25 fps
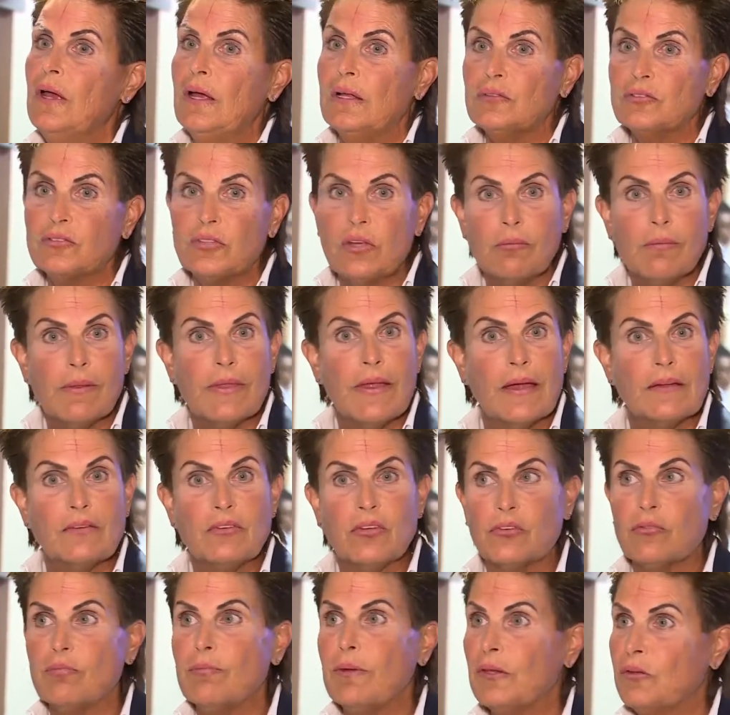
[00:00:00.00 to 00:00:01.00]
And some of that
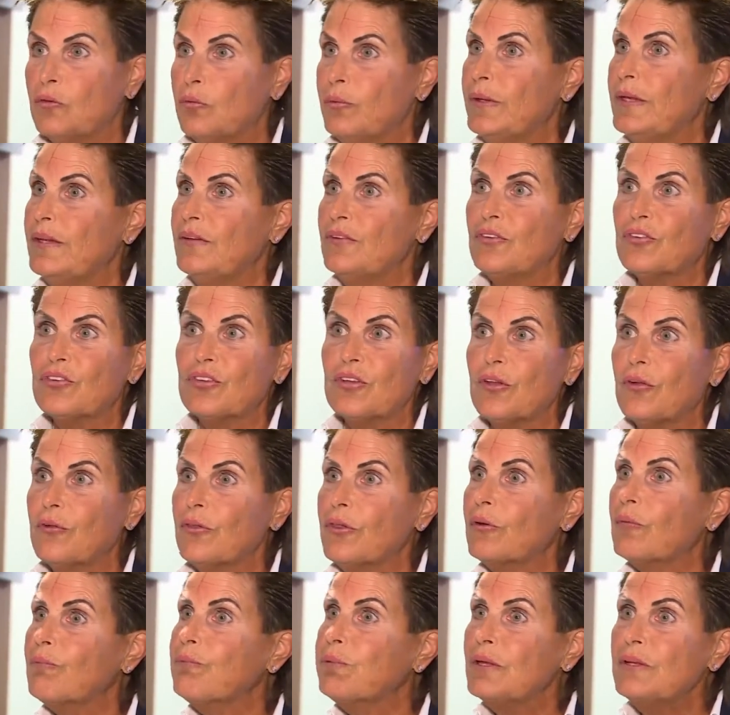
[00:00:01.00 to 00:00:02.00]
just means we need to slow
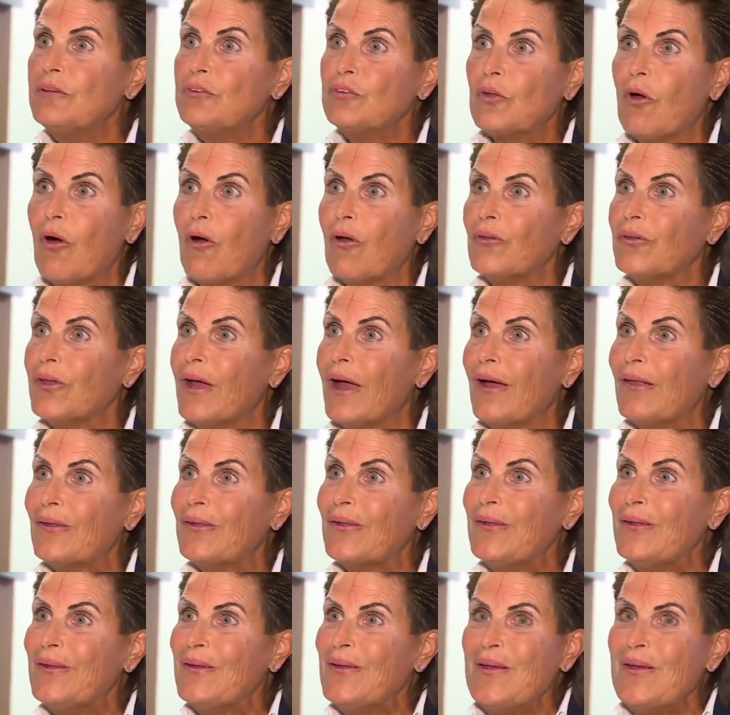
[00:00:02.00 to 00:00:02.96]
the police call down.